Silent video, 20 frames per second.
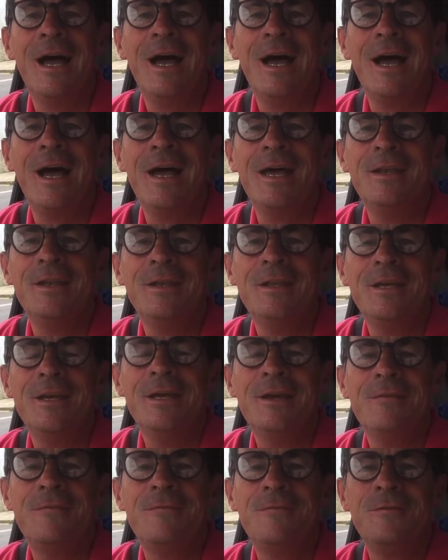And
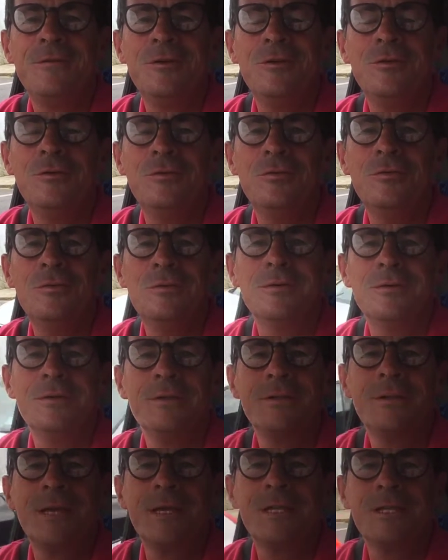if you
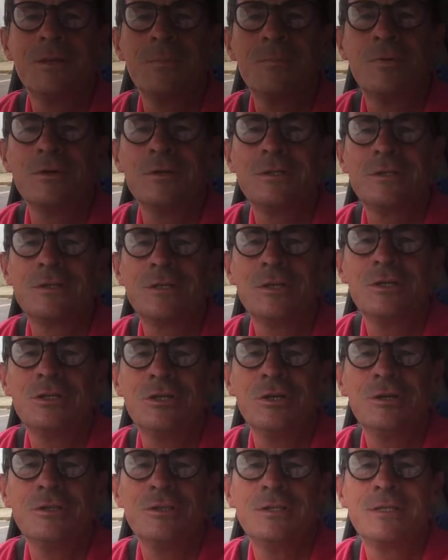think the bus
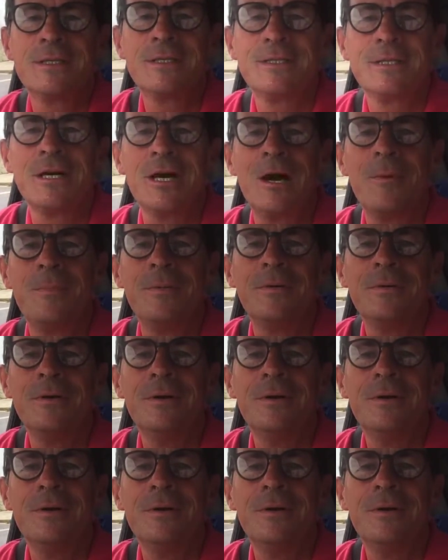should stop